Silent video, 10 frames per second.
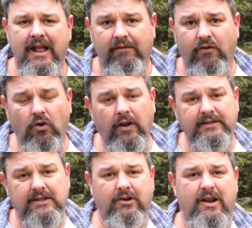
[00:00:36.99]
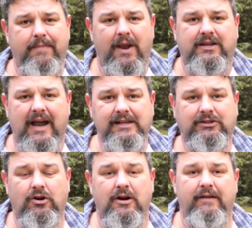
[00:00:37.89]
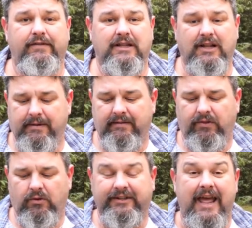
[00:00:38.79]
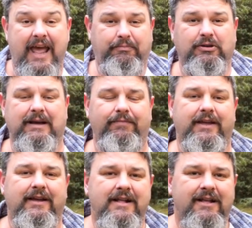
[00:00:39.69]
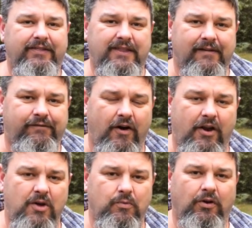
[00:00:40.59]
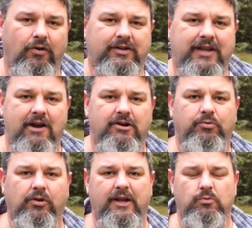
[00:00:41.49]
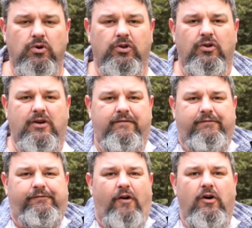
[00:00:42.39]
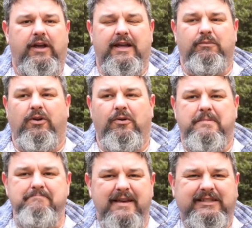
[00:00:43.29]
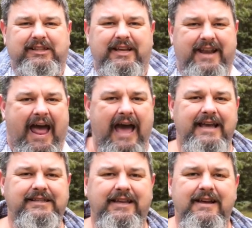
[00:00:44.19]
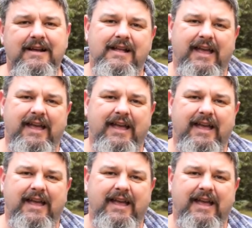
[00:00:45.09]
If your lens has got a bit of dust or if it's a little bit damp or something, the photo will look terrible. It will look foggy, it will look misty and hazy.